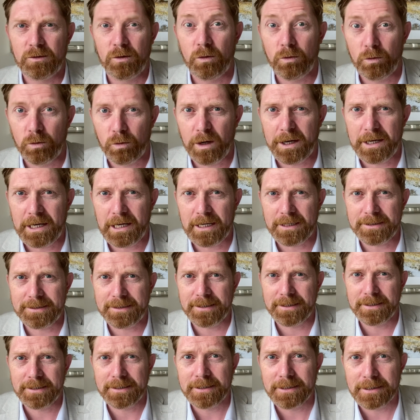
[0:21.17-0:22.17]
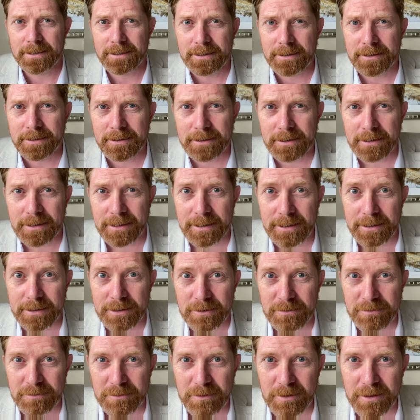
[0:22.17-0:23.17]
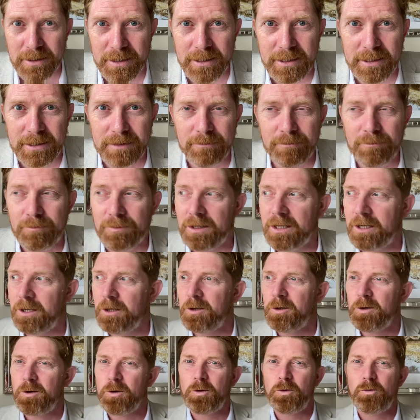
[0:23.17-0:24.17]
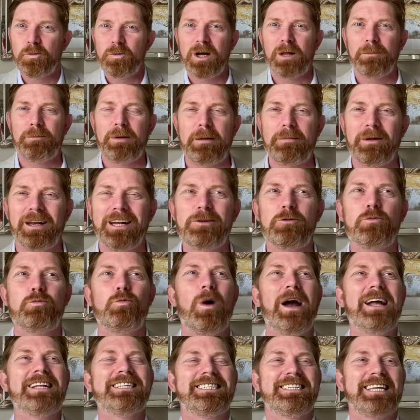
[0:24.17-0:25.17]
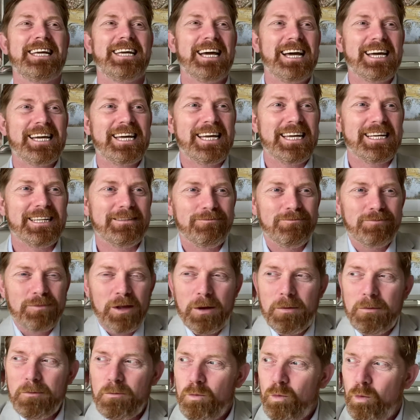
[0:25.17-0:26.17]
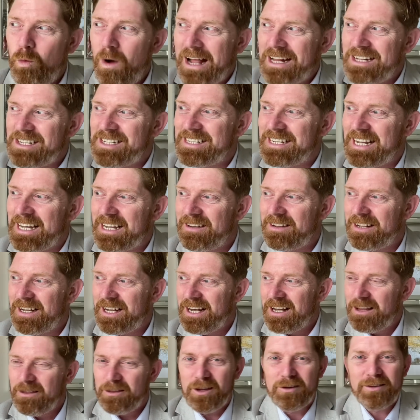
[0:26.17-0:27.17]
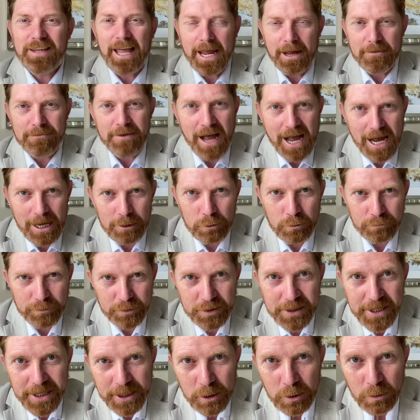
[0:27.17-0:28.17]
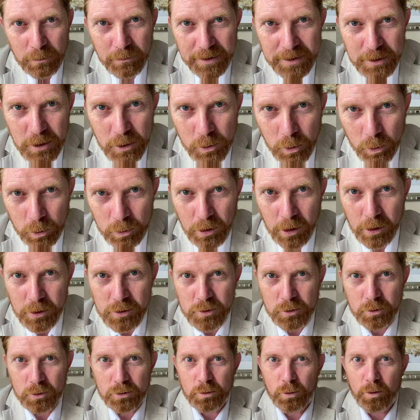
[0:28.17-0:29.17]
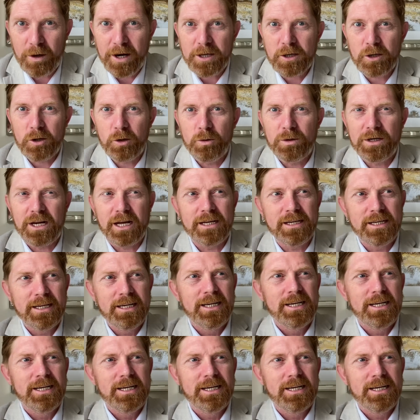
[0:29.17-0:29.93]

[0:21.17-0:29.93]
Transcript: why not? It's free. Well, people, it's Wednesday again. Wednesday. The day of handover takeover in the cold household, where I go and I